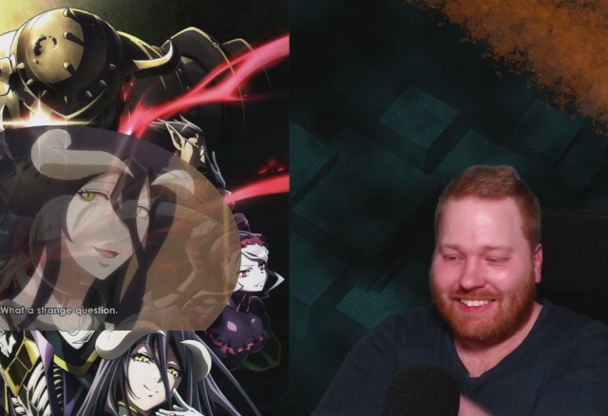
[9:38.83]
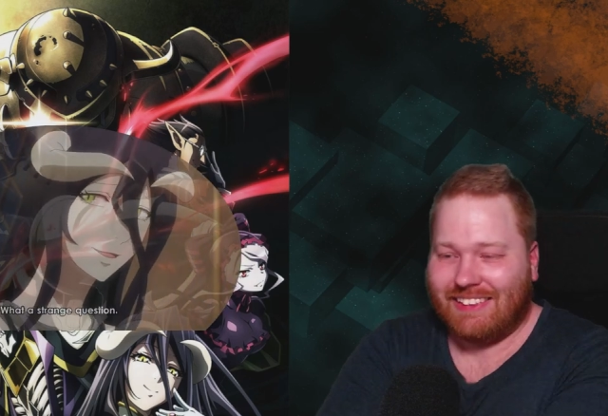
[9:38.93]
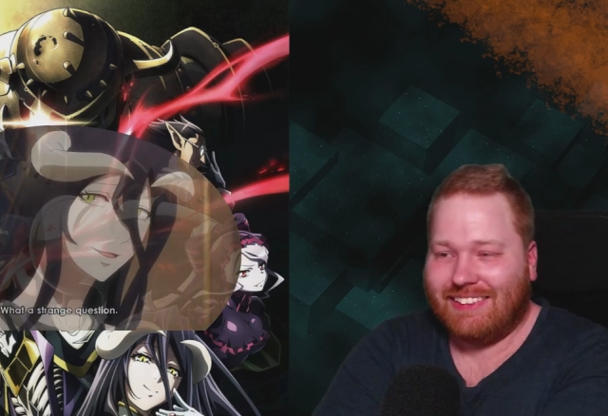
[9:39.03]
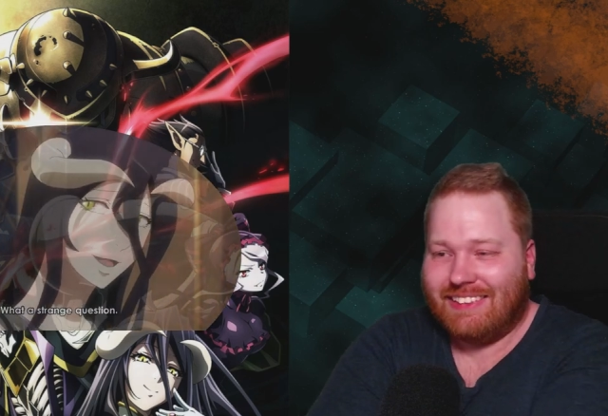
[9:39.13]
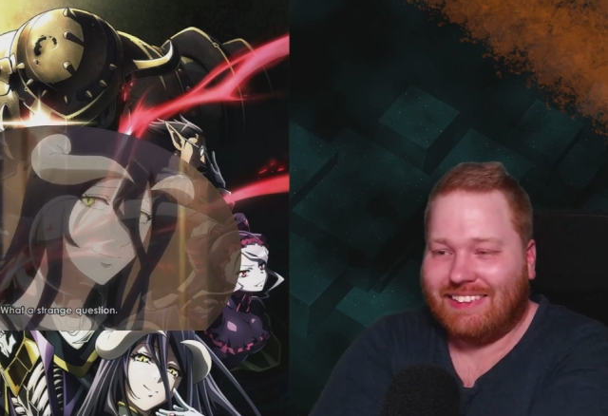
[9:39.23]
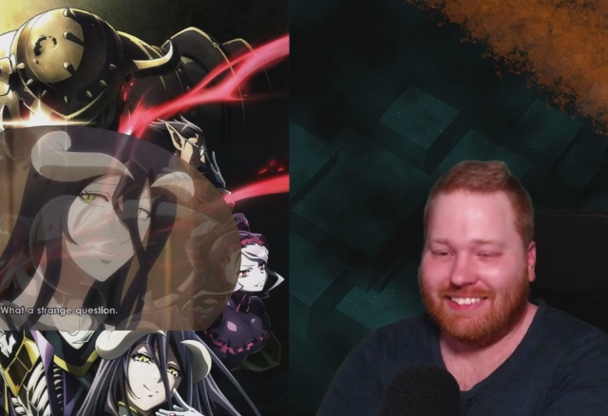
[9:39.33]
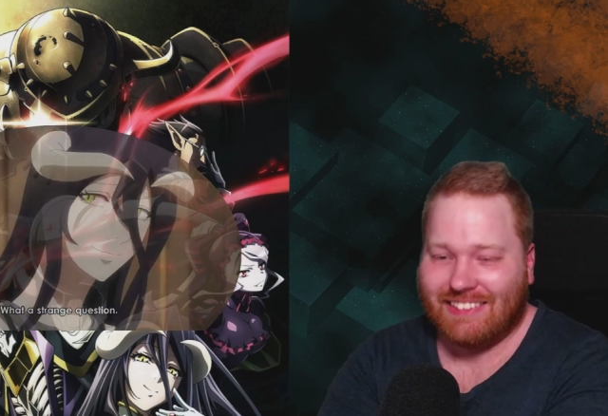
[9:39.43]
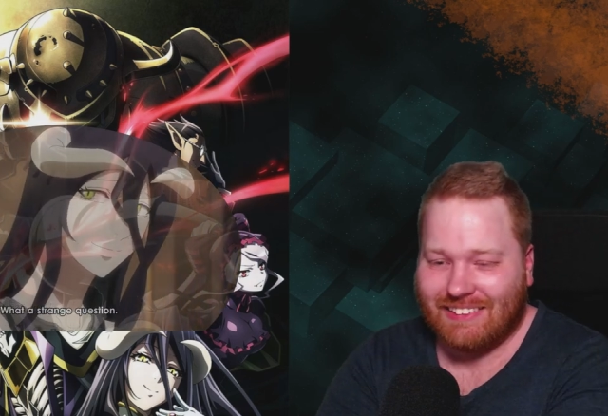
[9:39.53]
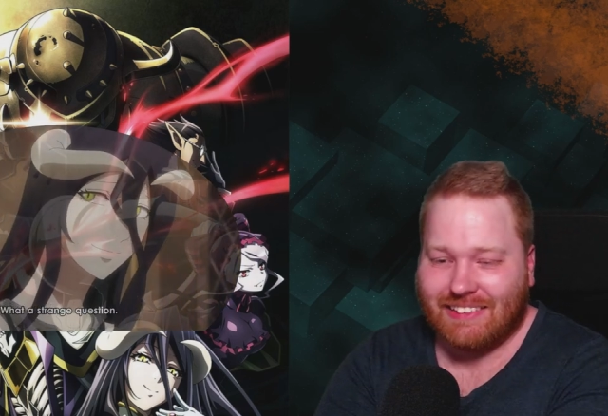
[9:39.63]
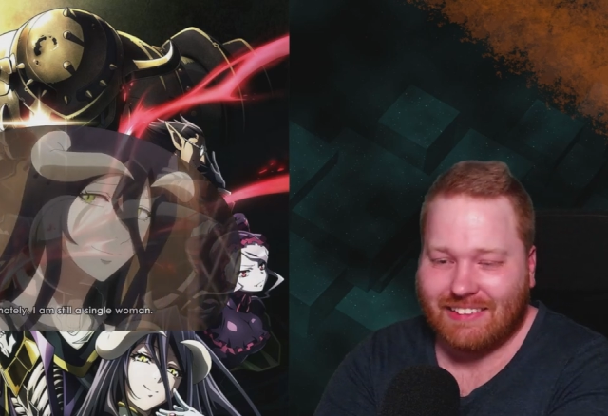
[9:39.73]

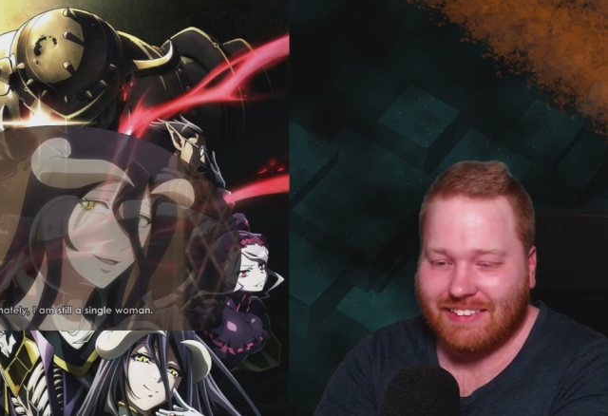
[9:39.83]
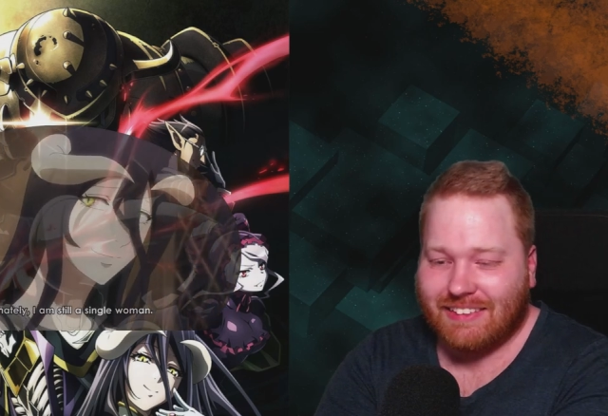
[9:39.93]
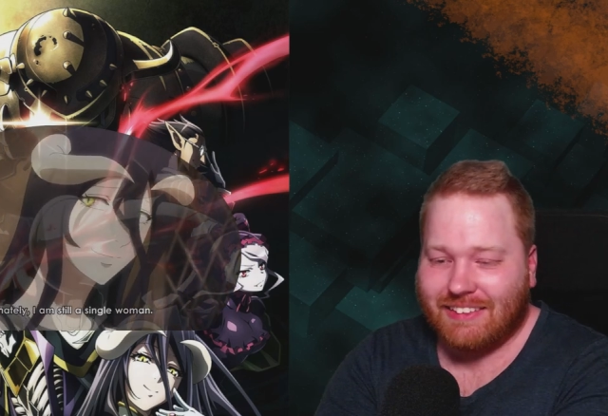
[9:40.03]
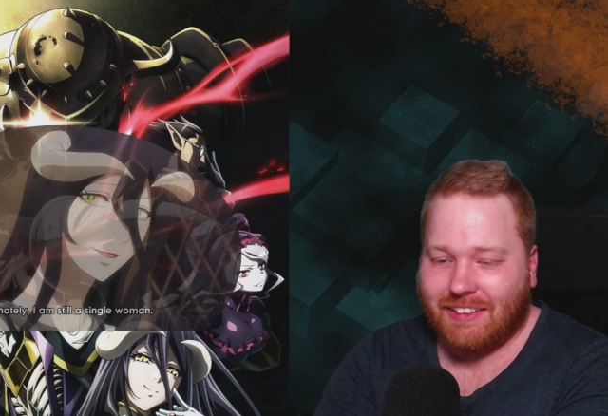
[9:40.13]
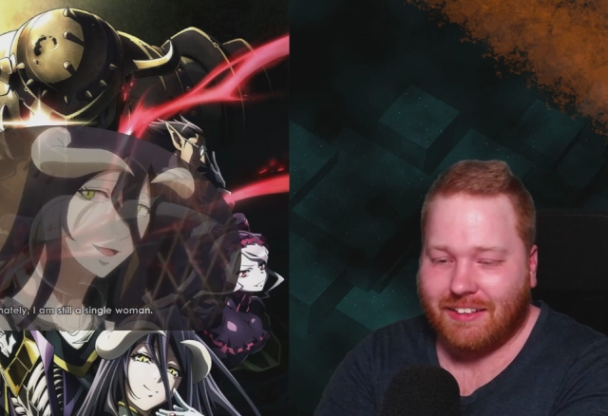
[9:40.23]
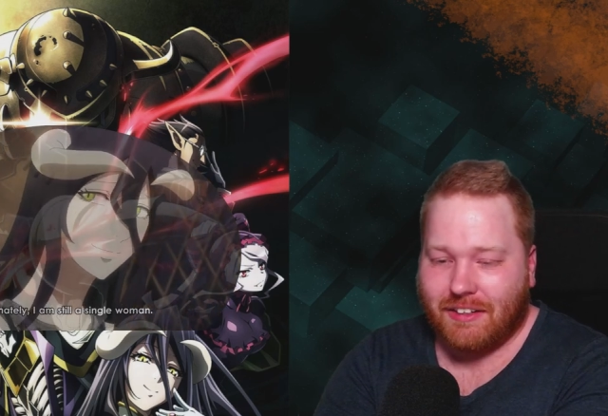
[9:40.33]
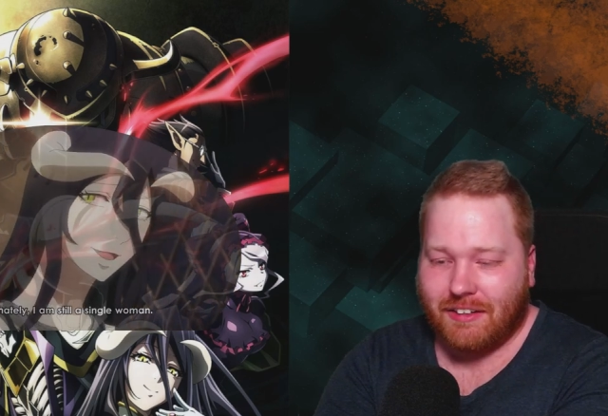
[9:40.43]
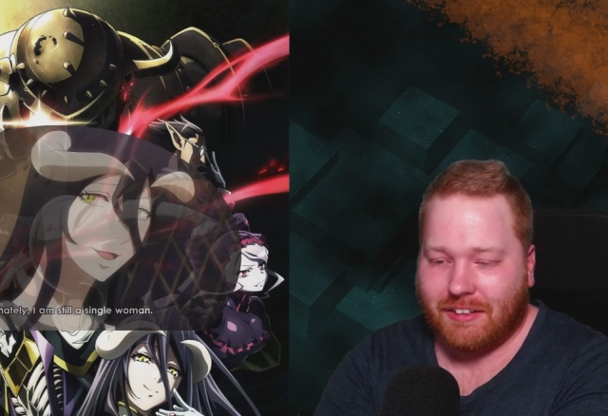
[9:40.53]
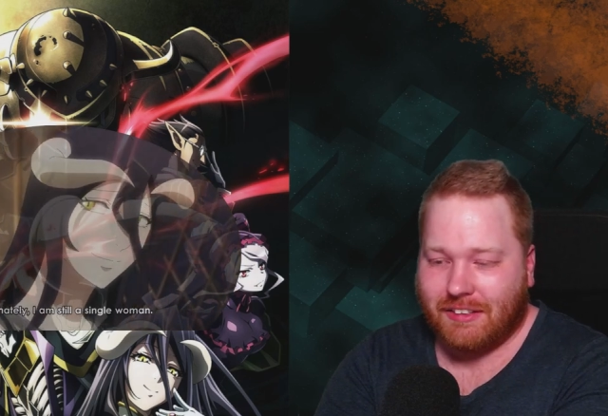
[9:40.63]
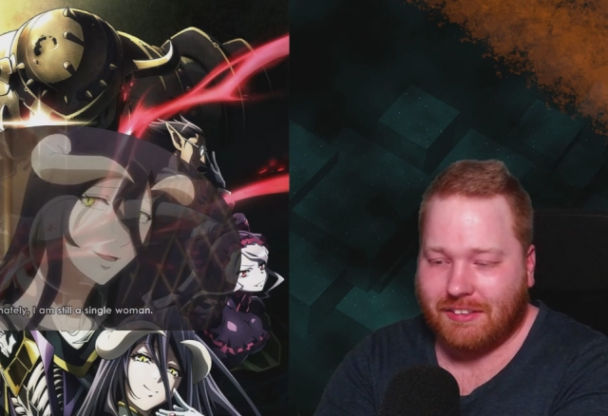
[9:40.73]

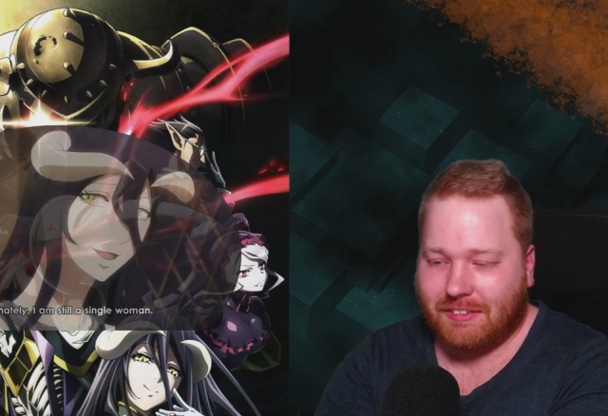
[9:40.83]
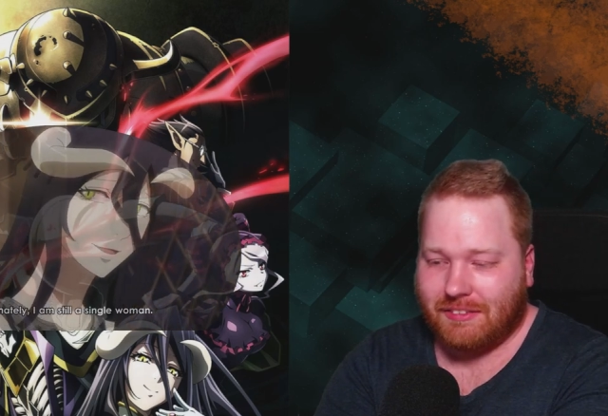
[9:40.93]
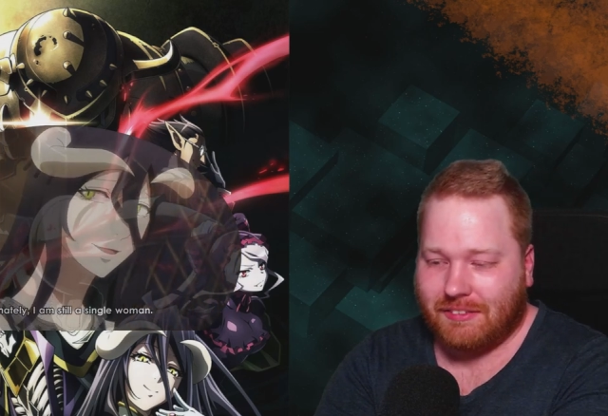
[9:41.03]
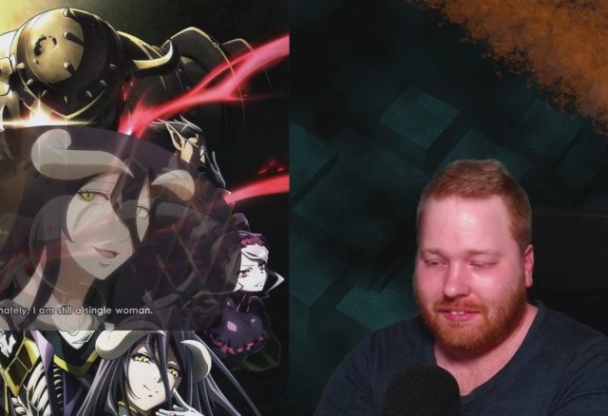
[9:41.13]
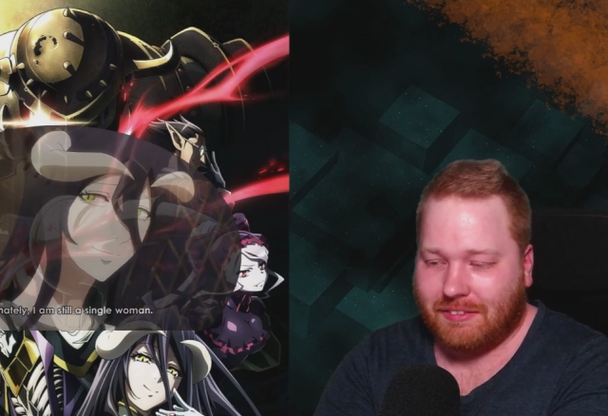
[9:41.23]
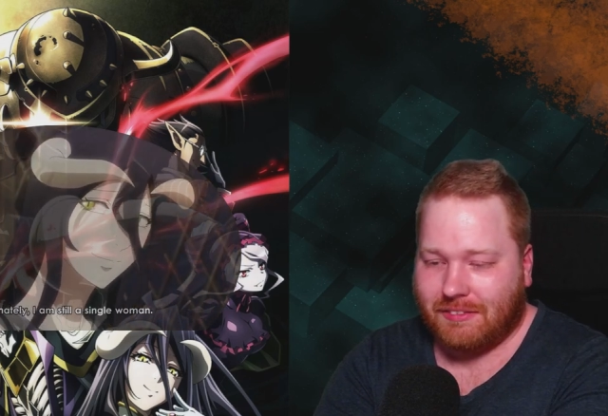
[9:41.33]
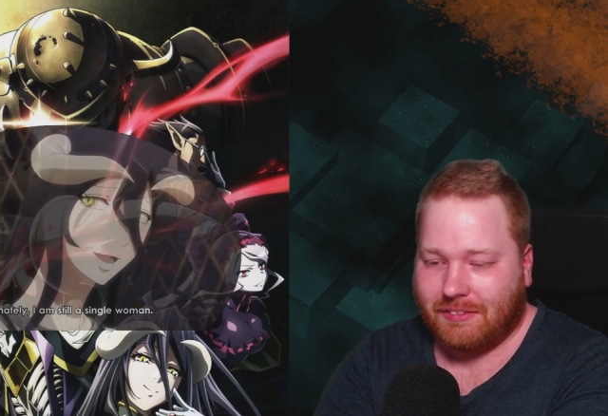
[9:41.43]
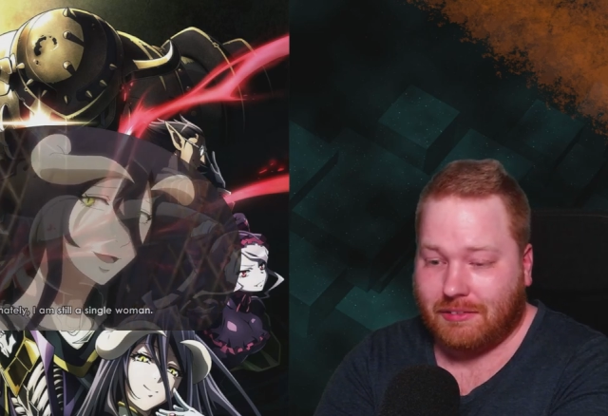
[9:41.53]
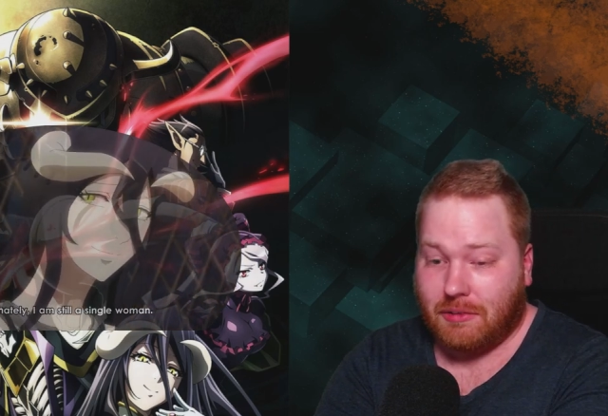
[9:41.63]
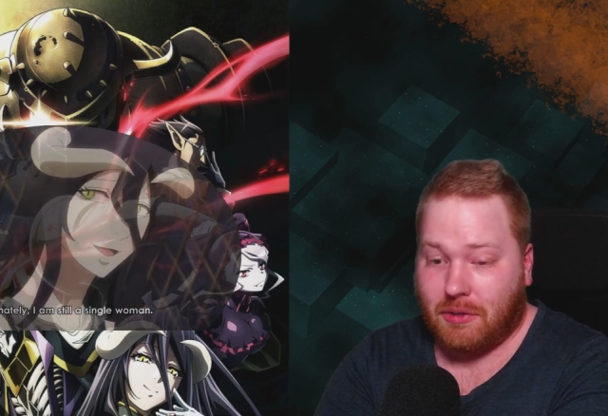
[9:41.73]
No one is speaking in this clip.